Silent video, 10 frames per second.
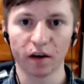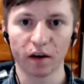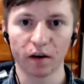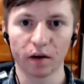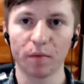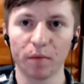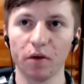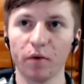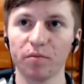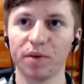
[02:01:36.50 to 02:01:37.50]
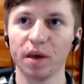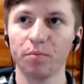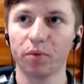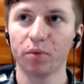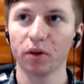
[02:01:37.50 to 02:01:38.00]
when
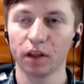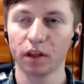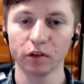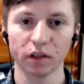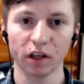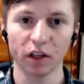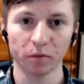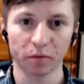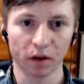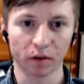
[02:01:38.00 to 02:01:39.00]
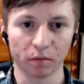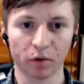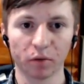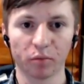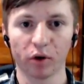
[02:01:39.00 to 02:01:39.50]
people, there's another
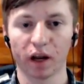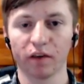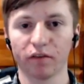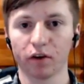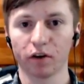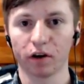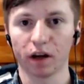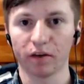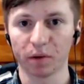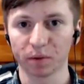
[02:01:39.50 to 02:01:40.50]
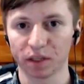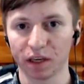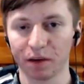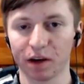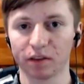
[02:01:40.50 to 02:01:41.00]
good point I've heard, and I was
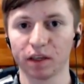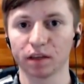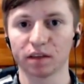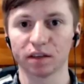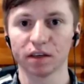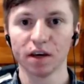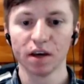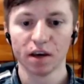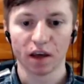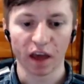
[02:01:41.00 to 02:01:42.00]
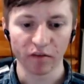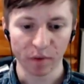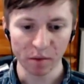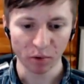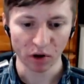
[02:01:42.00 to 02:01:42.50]
thinking about this, is if
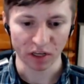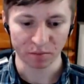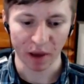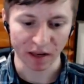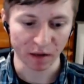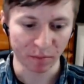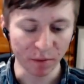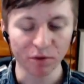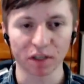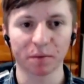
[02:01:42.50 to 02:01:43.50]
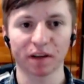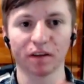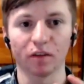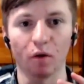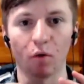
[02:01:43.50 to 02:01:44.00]
people are expecting
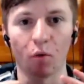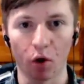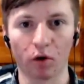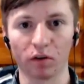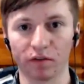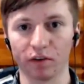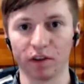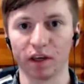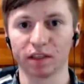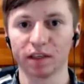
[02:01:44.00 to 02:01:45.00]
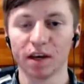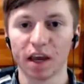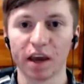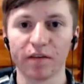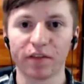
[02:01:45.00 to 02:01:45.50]
the world for this.
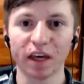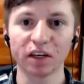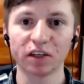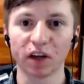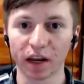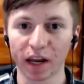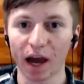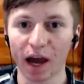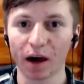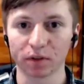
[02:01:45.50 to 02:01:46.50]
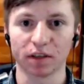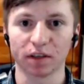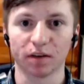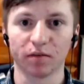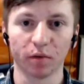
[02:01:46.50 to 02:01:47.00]
If they announced
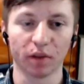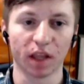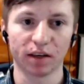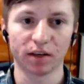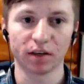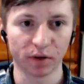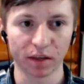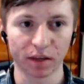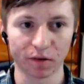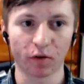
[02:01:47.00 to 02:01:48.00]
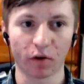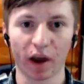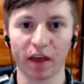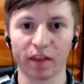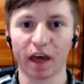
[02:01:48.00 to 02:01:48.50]
like 2 days
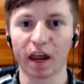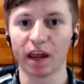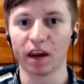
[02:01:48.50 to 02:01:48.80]
beforehand that a